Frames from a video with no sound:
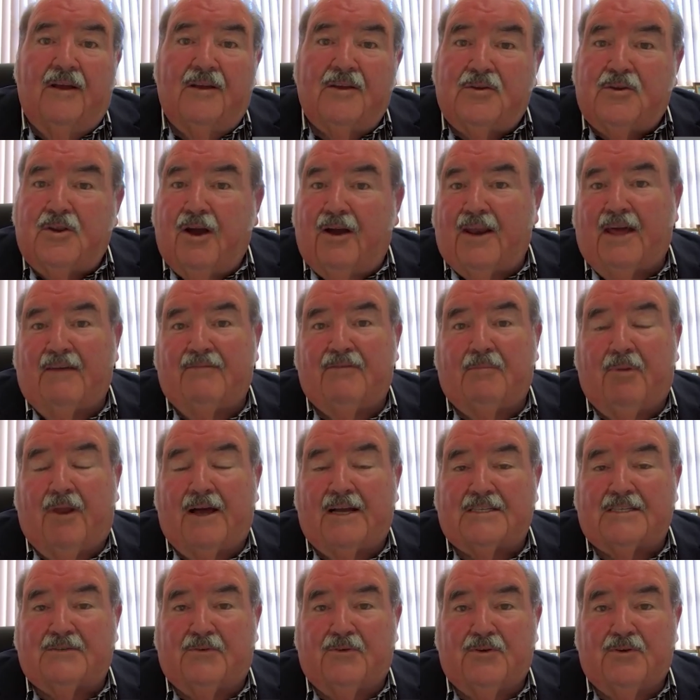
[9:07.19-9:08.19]
You don't have a
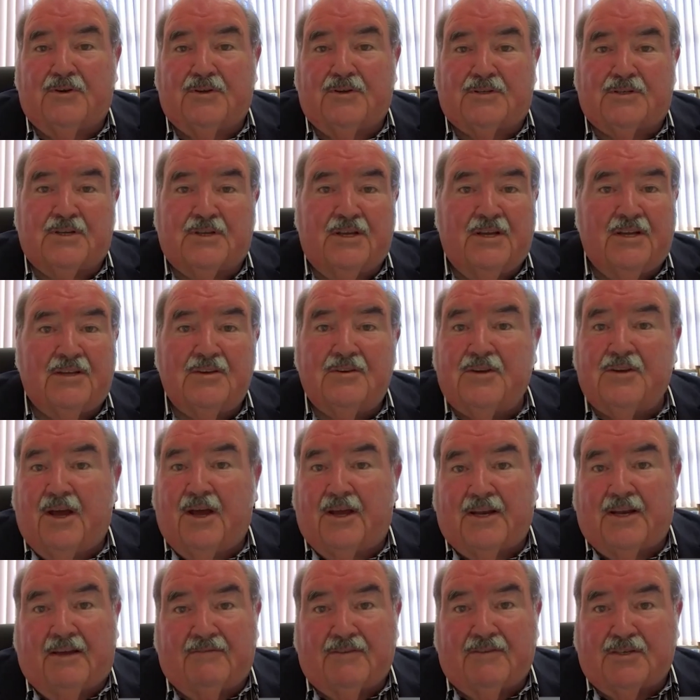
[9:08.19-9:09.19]
blast furnace, you
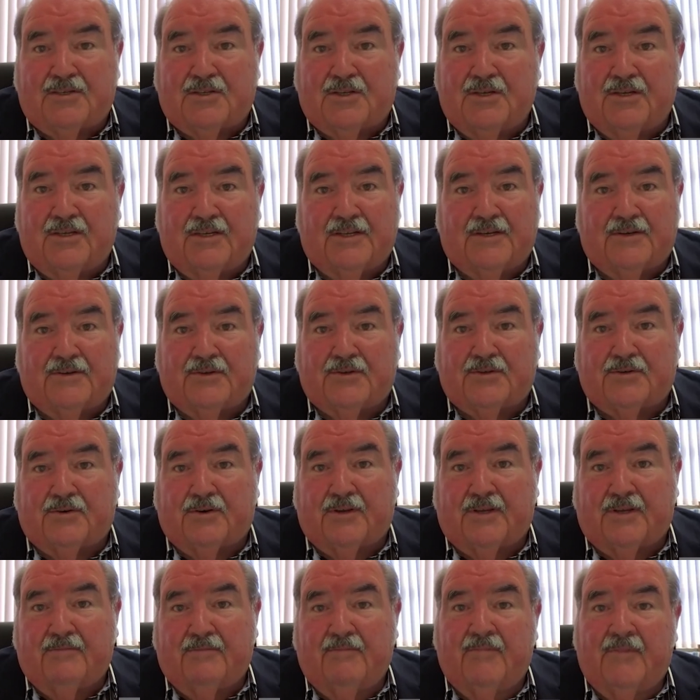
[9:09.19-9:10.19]
don't have a steel
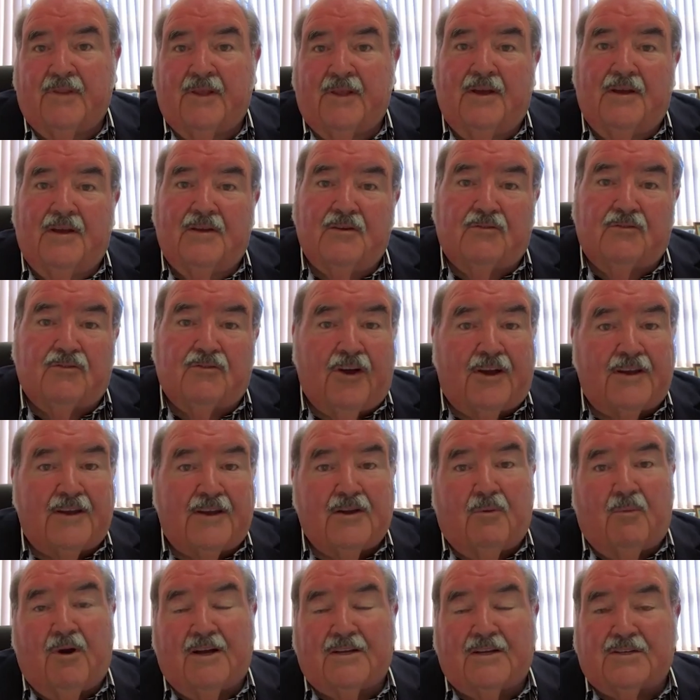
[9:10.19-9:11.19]
industry. You
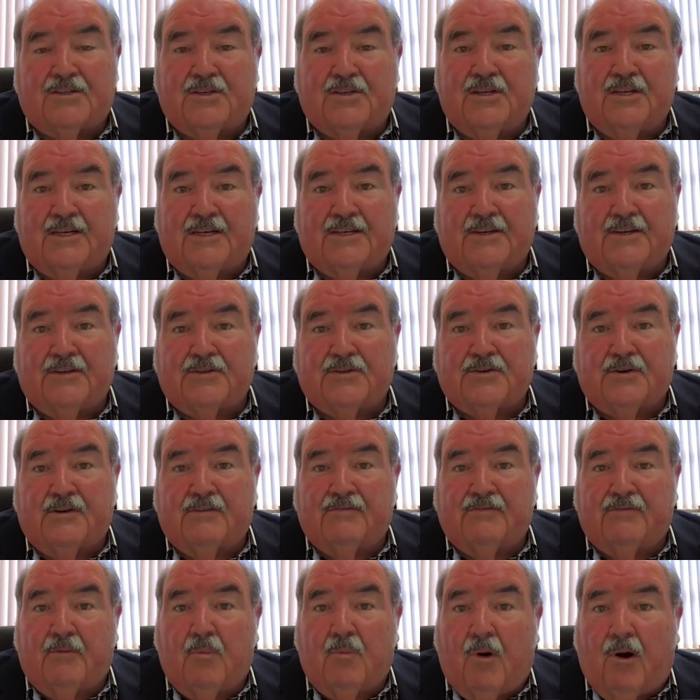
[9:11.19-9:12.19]
take away a steel industry
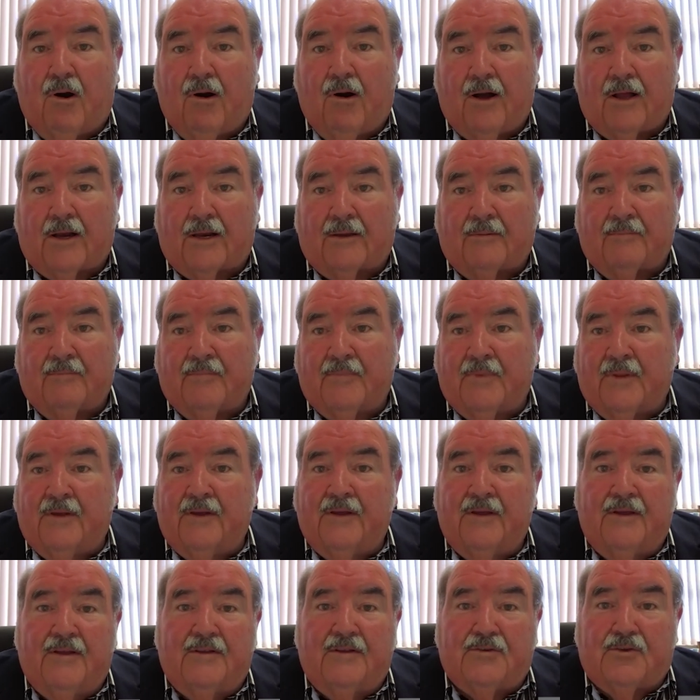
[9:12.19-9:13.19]
from Whyalla,
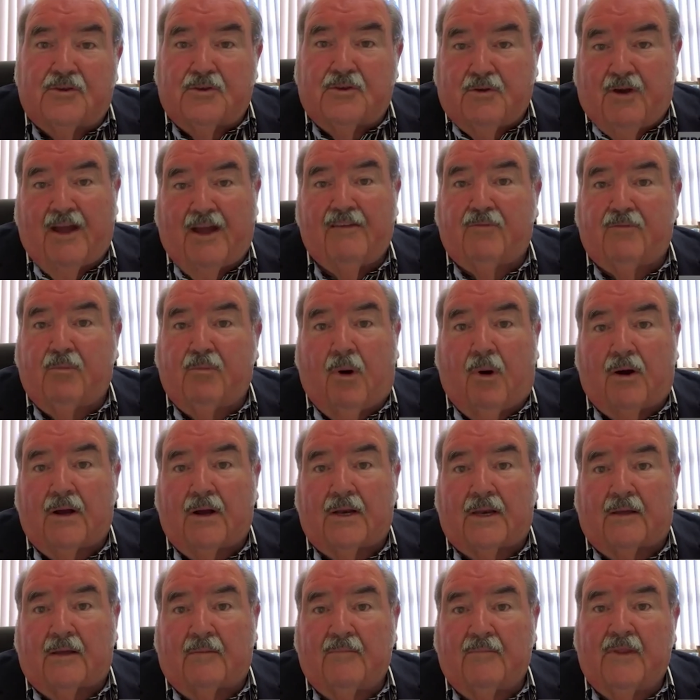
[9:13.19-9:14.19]
do you have
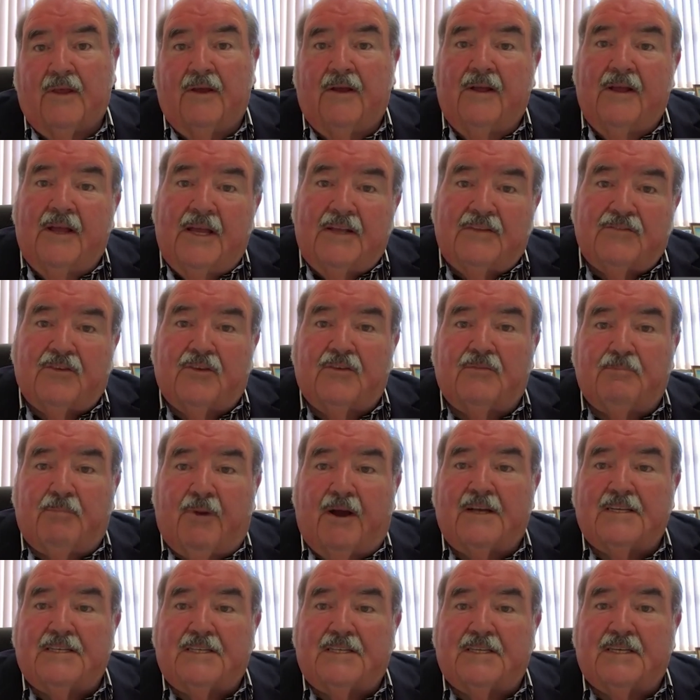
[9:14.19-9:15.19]
Whyalla? It's as
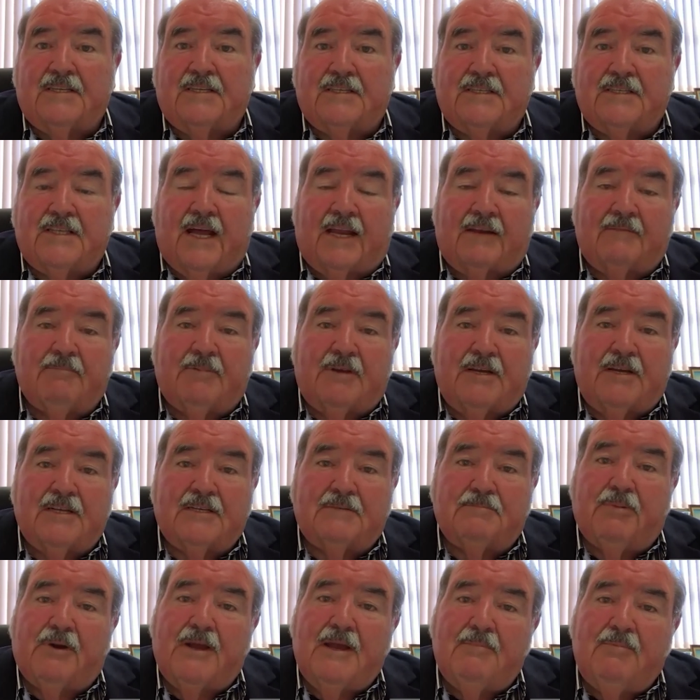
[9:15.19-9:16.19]
basic as that, because
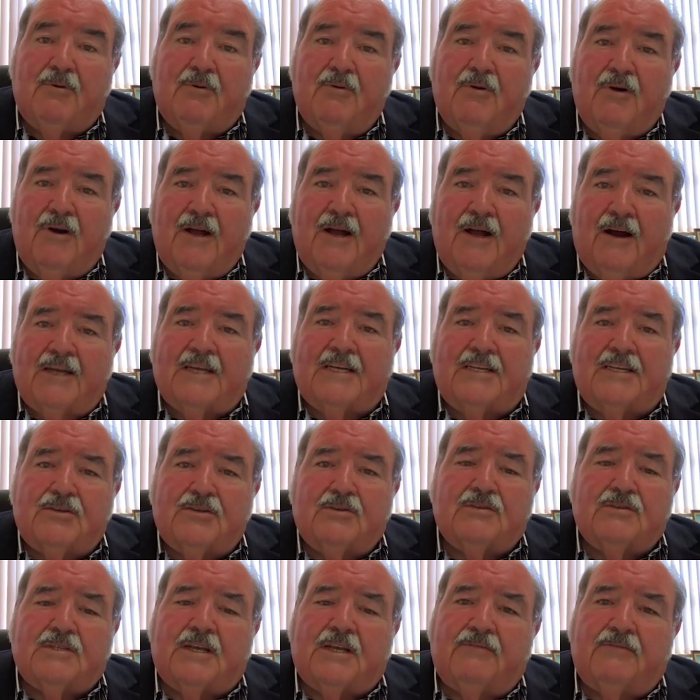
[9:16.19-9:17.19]
people, I guess
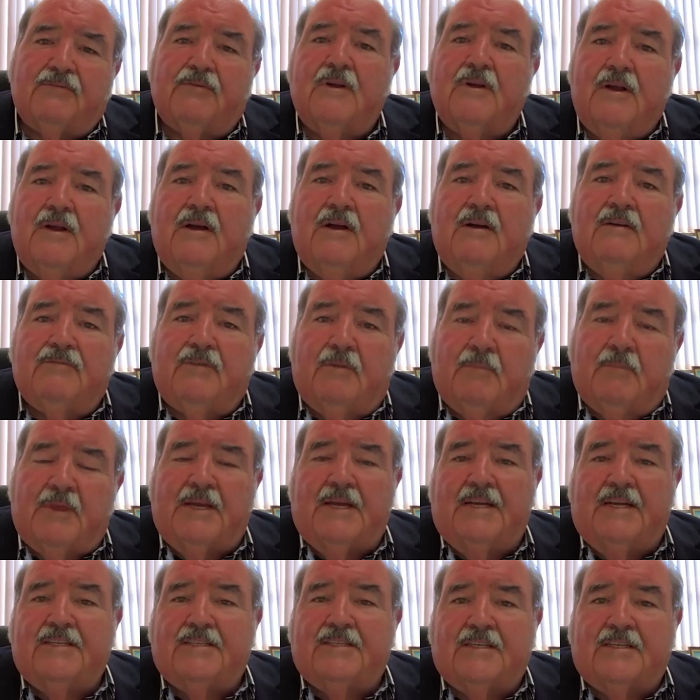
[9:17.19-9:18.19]
also from the
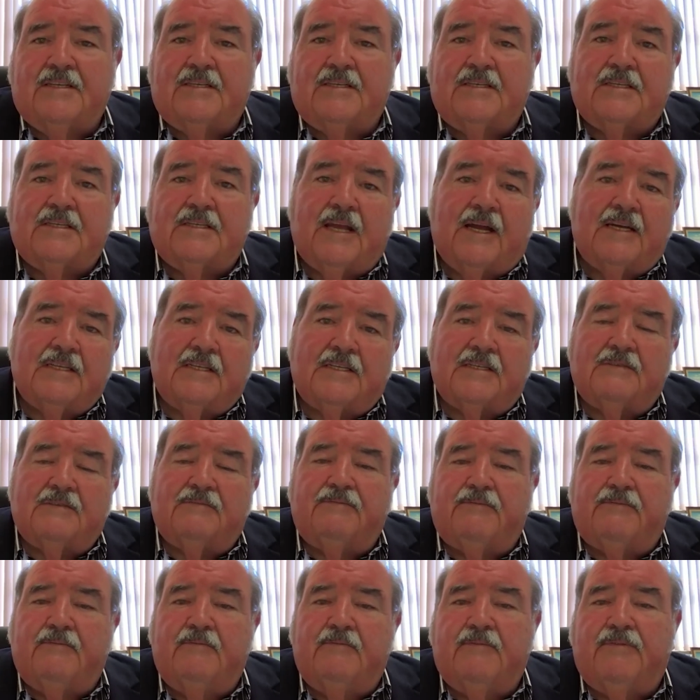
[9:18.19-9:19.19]
eastern states,
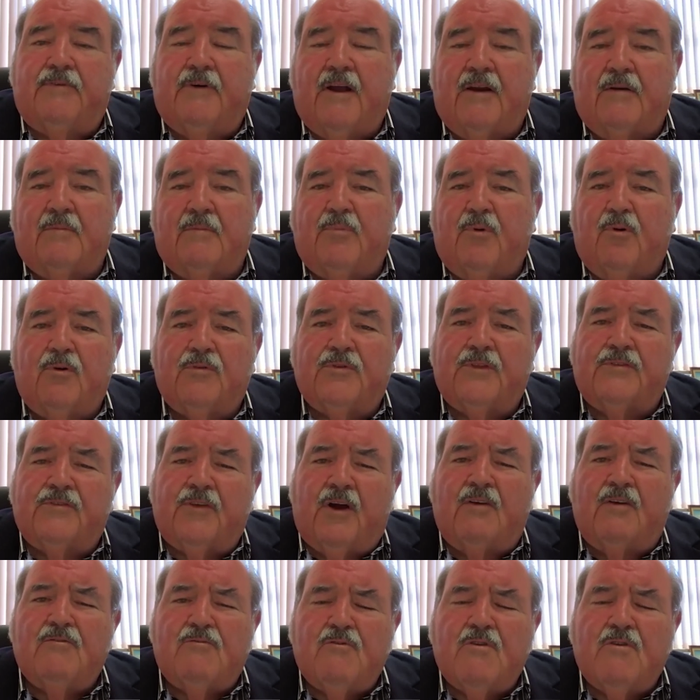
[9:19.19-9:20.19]
far abroad, that
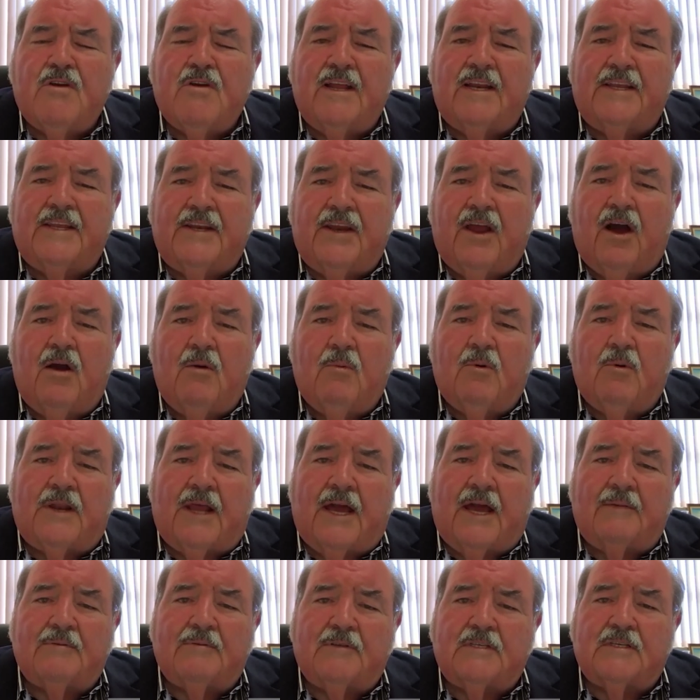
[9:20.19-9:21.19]
don't really know what
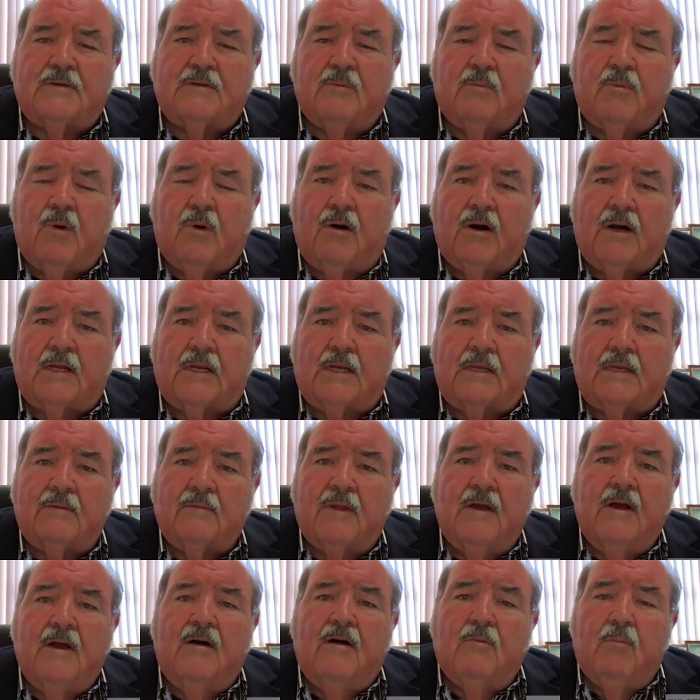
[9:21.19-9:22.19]
happens in Whyalla.
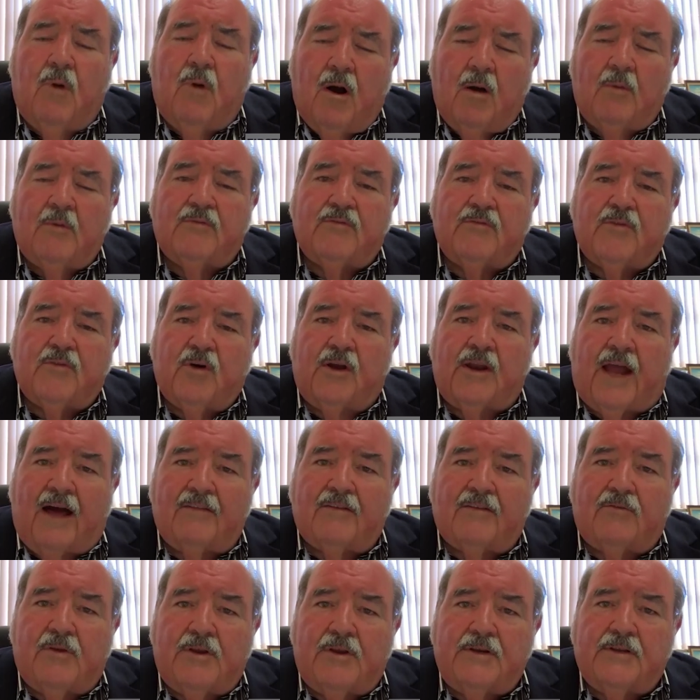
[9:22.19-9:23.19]
While we've got
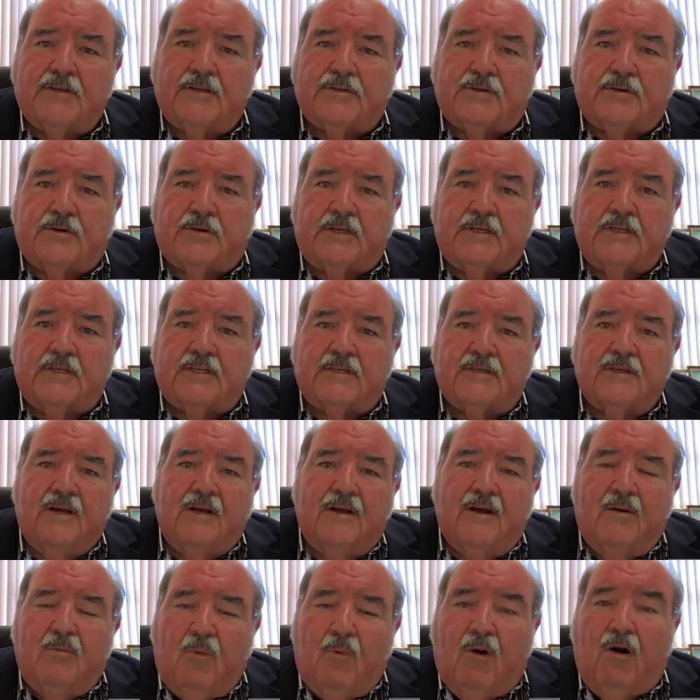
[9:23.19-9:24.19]
other industries,
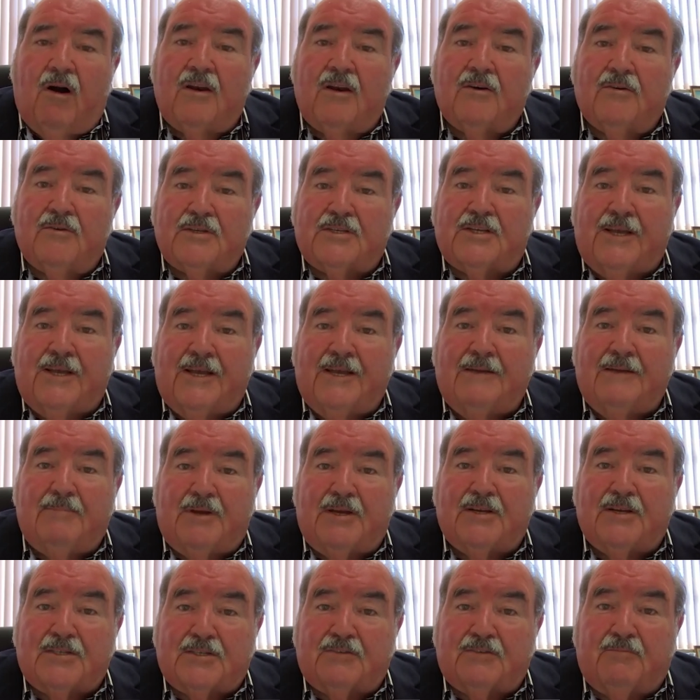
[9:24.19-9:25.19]
Whyalla is here
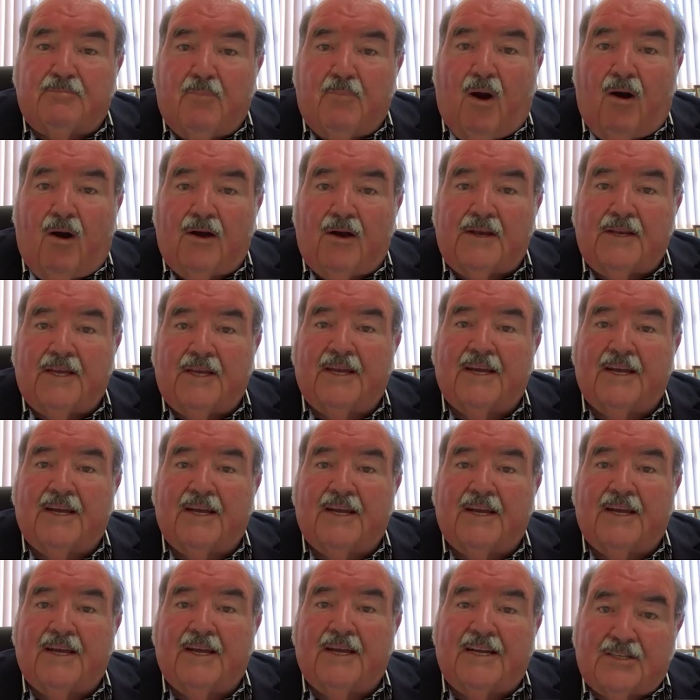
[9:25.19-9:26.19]
because of mining
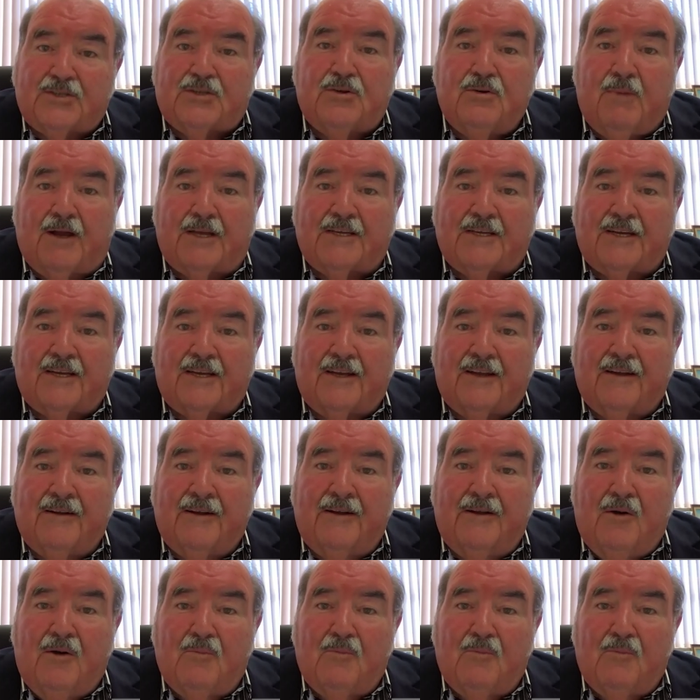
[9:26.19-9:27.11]
and steelmaking.